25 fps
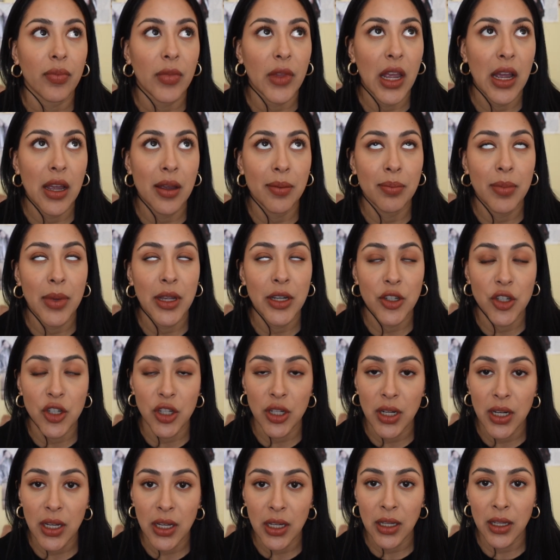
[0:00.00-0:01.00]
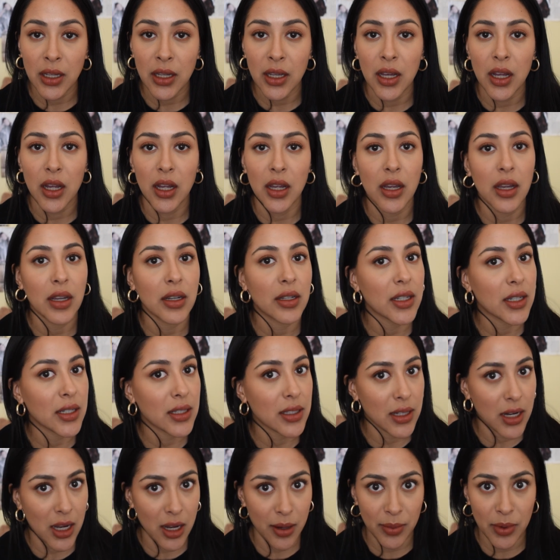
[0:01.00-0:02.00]
I'm mentioning
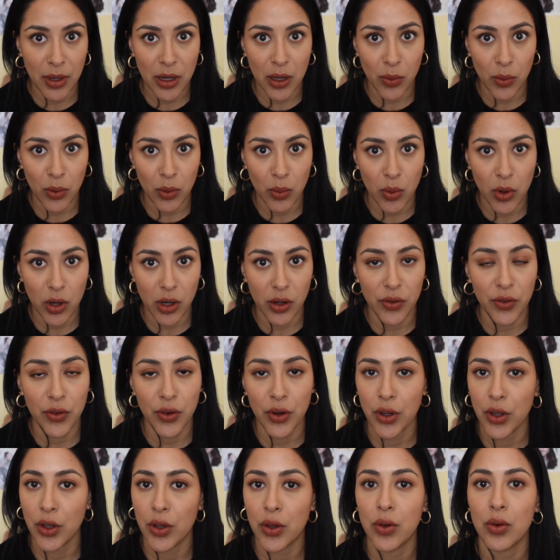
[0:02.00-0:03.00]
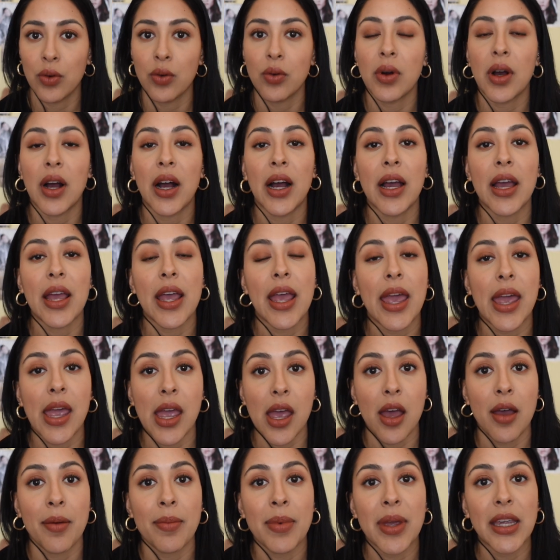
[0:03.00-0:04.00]
does not mean it will work for you. I
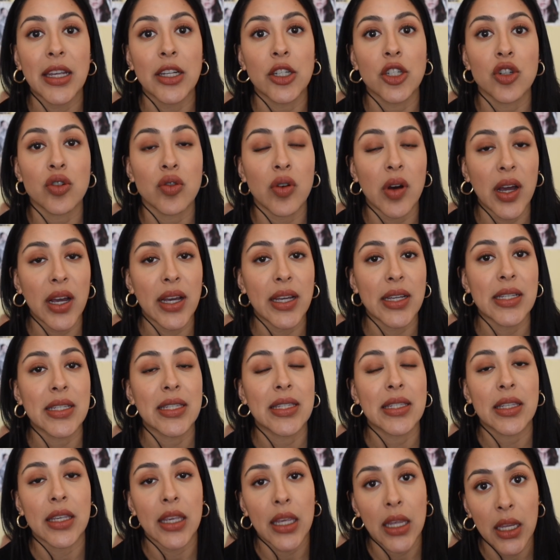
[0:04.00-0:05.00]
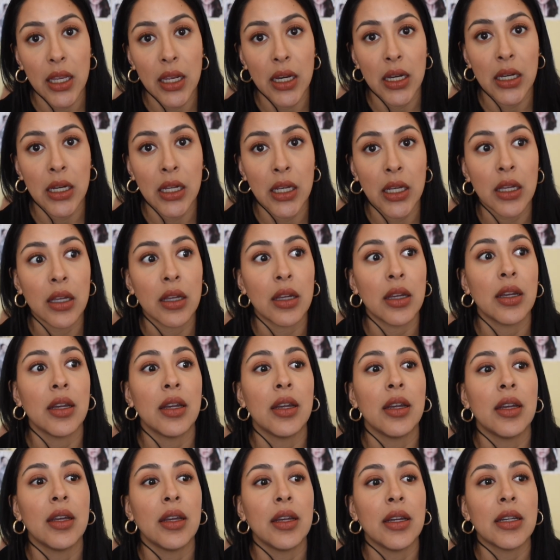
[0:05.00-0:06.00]
am a dry skin
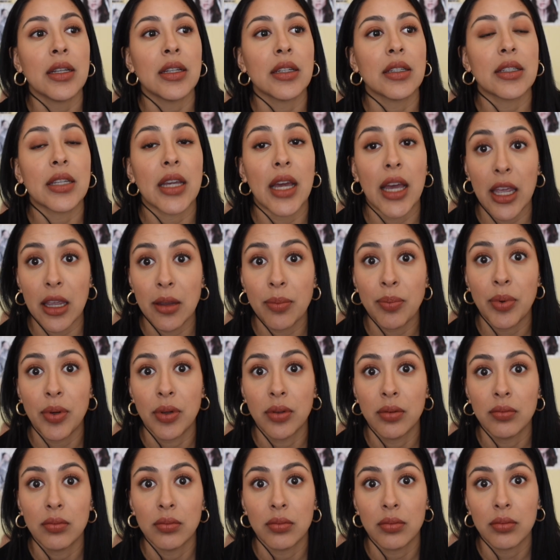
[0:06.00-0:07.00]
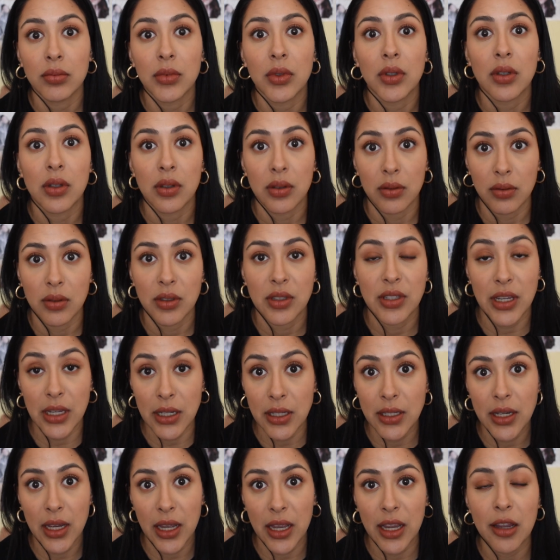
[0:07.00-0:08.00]
type,
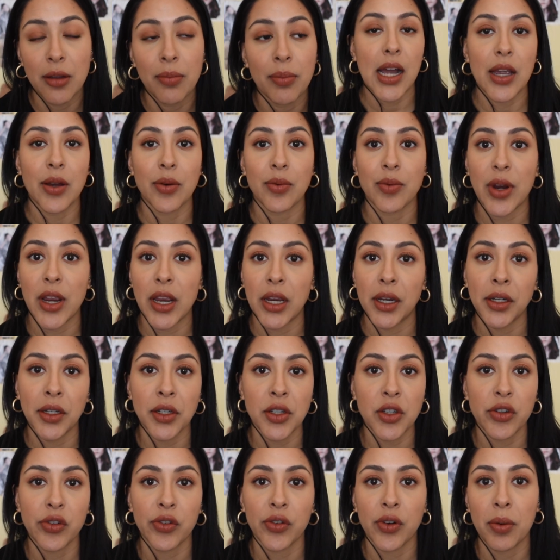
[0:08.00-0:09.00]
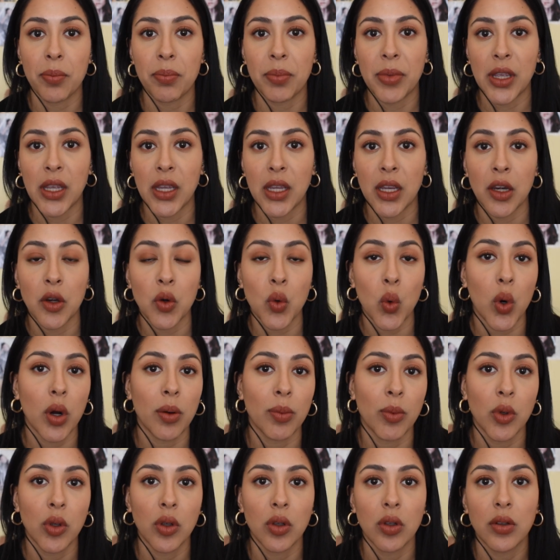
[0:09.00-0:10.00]
I range from being
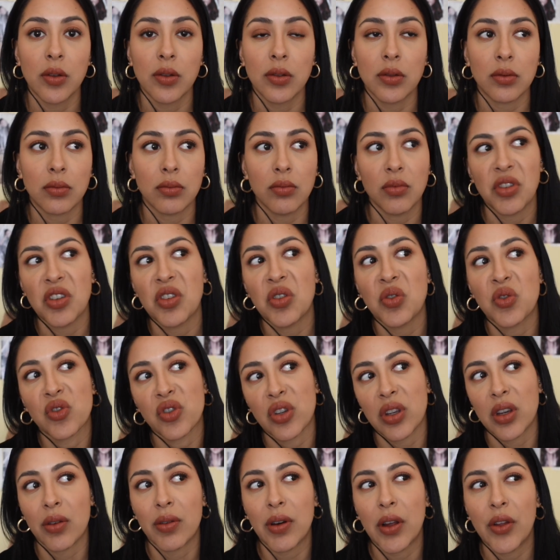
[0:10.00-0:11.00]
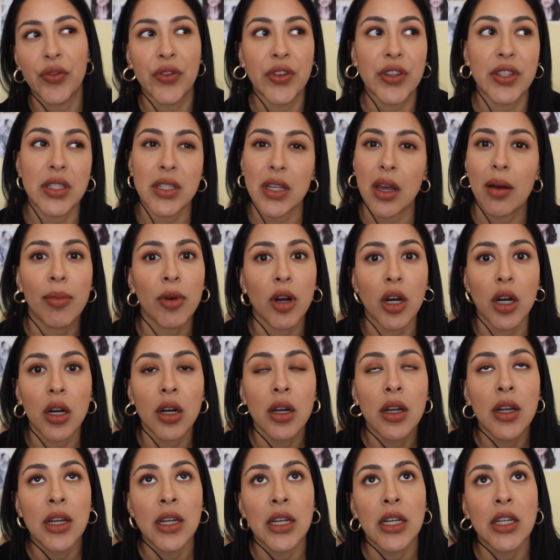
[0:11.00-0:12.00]
normal, usually around the
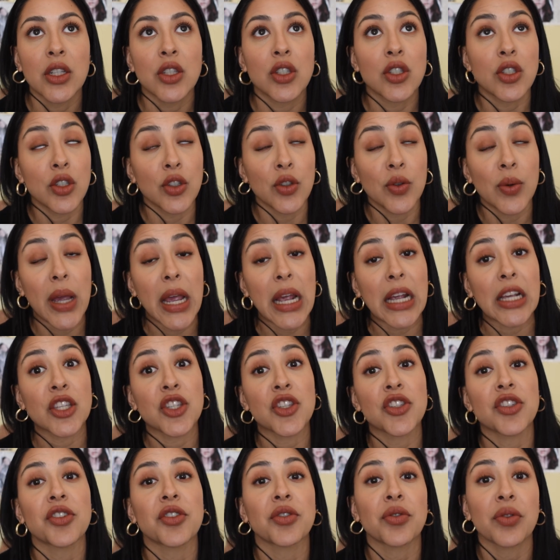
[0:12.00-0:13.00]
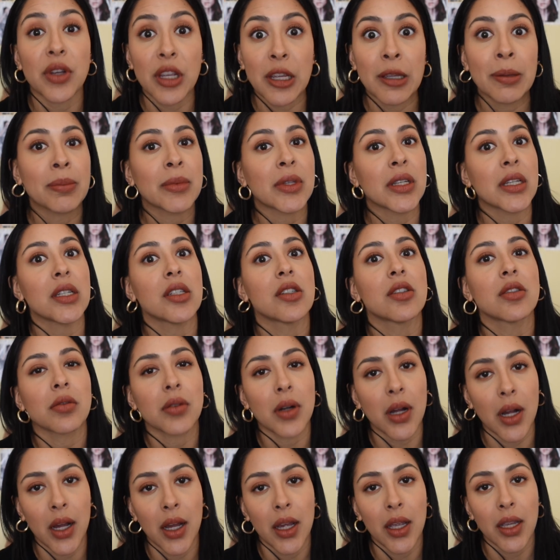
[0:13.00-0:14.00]
summer, to extremely
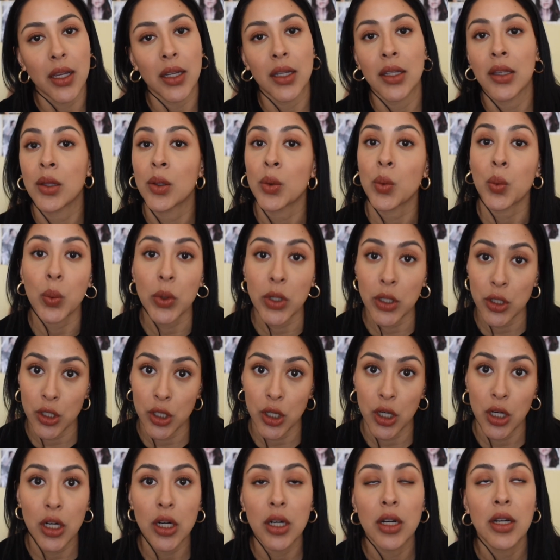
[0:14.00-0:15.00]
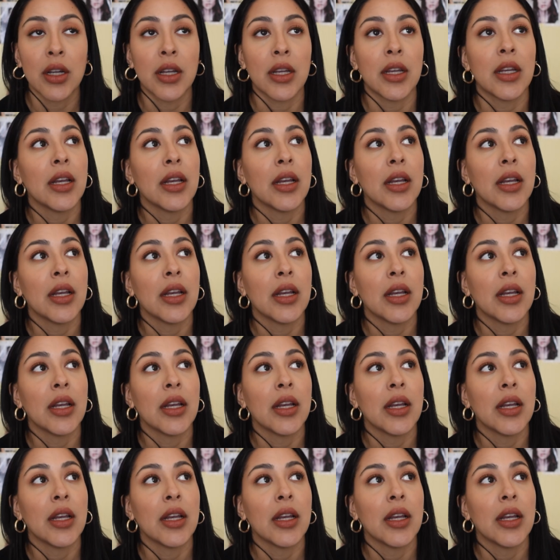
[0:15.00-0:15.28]
dry in the winter.